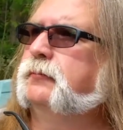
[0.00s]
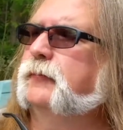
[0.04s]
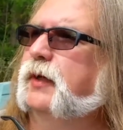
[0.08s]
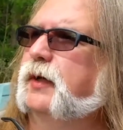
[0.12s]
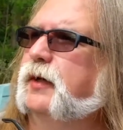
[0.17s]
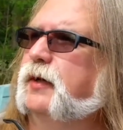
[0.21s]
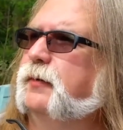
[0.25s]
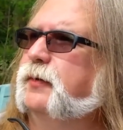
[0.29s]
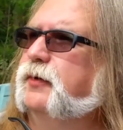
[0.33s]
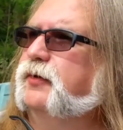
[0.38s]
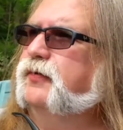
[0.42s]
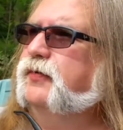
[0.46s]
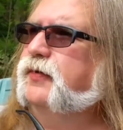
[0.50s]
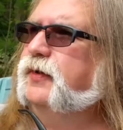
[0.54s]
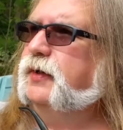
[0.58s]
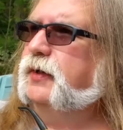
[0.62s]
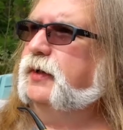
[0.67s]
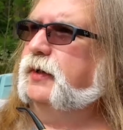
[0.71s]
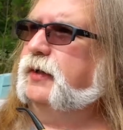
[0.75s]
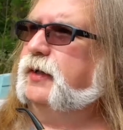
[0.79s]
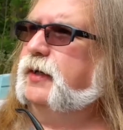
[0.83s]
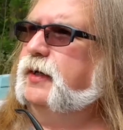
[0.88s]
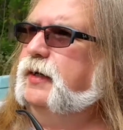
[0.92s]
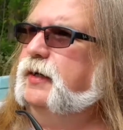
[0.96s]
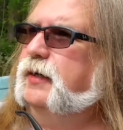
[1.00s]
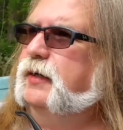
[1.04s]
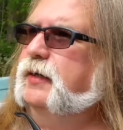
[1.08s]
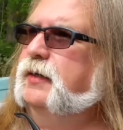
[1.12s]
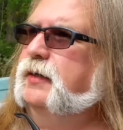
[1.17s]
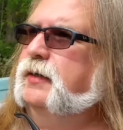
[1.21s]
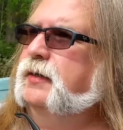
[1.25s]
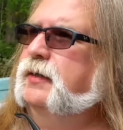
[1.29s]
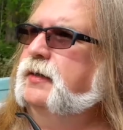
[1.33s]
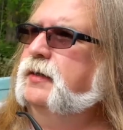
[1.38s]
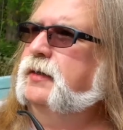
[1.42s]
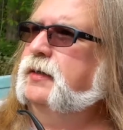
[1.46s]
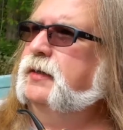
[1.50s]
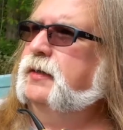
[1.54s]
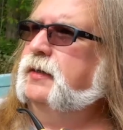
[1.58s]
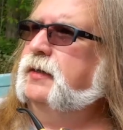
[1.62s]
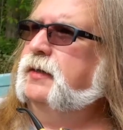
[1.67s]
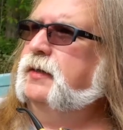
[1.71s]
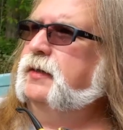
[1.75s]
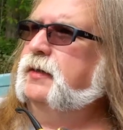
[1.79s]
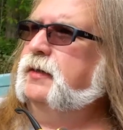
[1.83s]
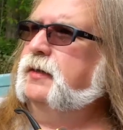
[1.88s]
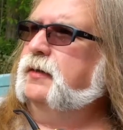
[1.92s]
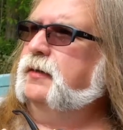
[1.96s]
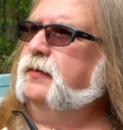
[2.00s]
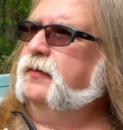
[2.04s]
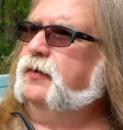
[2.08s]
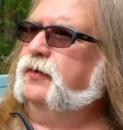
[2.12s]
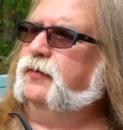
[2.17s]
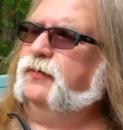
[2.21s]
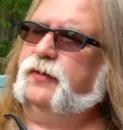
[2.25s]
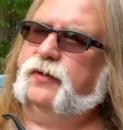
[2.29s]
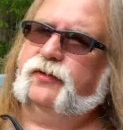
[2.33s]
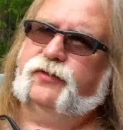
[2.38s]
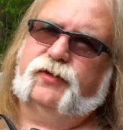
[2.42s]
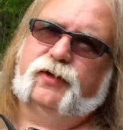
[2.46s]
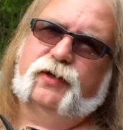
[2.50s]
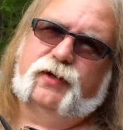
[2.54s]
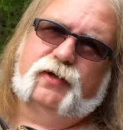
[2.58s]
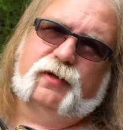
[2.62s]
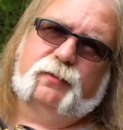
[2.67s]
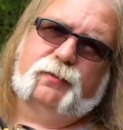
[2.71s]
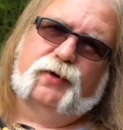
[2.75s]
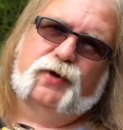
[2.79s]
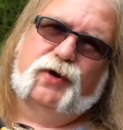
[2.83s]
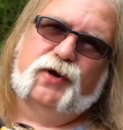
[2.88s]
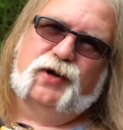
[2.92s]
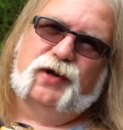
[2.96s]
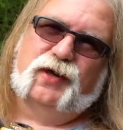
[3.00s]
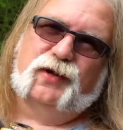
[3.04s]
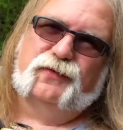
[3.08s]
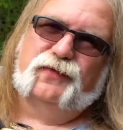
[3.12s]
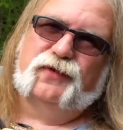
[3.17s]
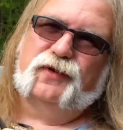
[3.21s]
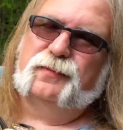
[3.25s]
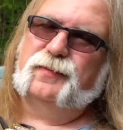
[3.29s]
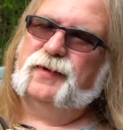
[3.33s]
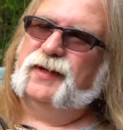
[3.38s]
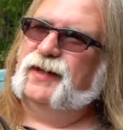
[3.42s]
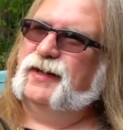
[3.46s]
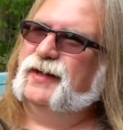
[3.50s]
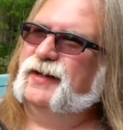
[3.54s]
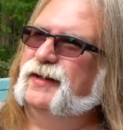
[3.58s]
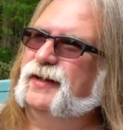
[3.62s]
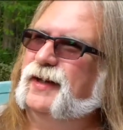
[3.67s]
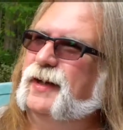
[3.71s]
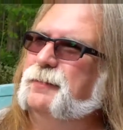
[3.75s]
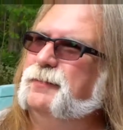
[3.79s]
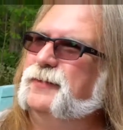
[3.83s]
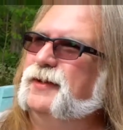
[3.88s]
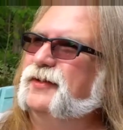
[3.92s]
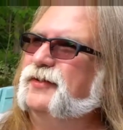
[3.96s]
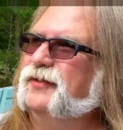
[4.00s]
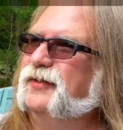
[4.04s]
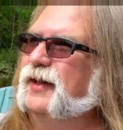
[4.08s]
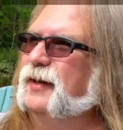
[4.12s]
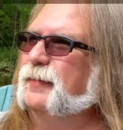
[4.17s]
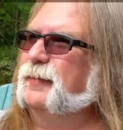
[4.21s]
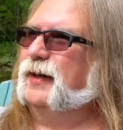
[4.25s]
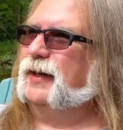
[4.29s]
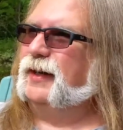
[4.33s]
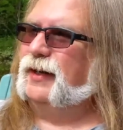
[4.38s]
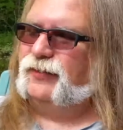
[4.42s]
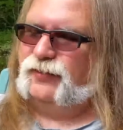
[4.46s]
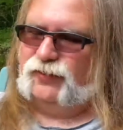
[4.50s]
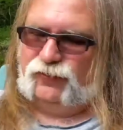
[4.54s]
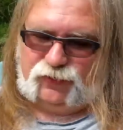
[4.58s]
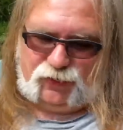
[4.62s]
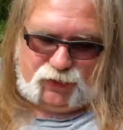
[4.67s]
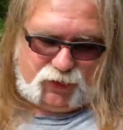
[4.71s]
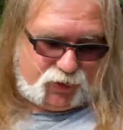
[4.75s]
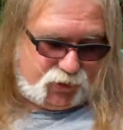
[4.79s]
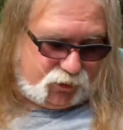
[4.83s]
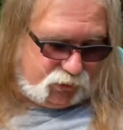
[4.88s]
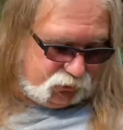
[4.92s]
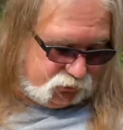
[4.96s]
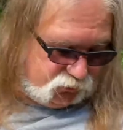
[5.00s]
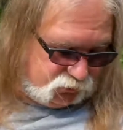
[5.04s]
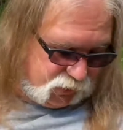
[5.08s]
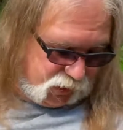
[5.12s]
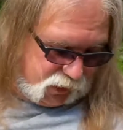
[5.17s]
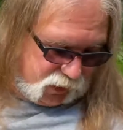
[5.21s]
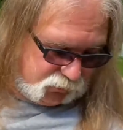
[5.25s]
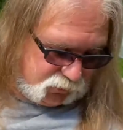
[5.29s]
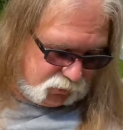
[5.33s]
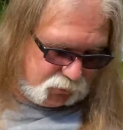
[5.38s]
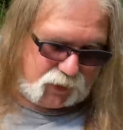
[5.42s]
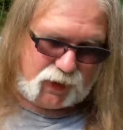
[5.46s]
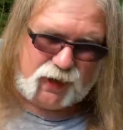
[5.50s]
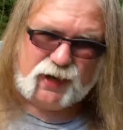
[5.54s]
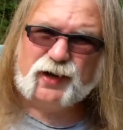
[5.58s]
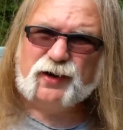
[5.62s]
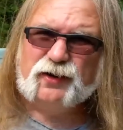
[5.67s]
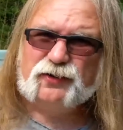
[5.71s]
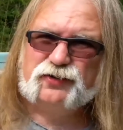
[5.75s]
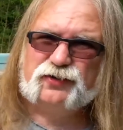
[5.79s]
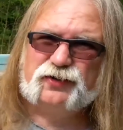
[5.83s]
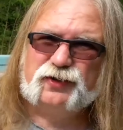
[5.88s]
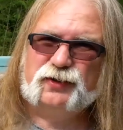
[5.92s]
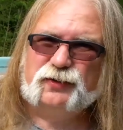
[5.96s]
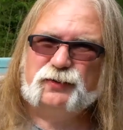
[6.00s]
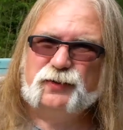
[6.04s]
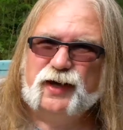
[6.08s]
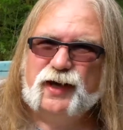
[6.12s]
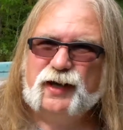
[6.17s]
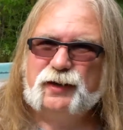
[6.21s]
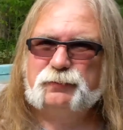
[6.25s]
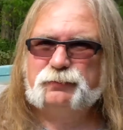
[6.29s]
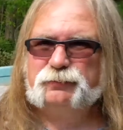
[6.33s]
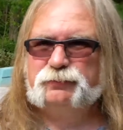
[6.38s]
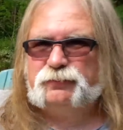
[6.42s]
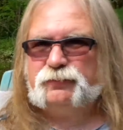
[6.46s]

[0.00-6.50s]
I always feel it kind of, it's first thing in the morning for me, an empty stomach. I just got out of the shower, my hair's still wet.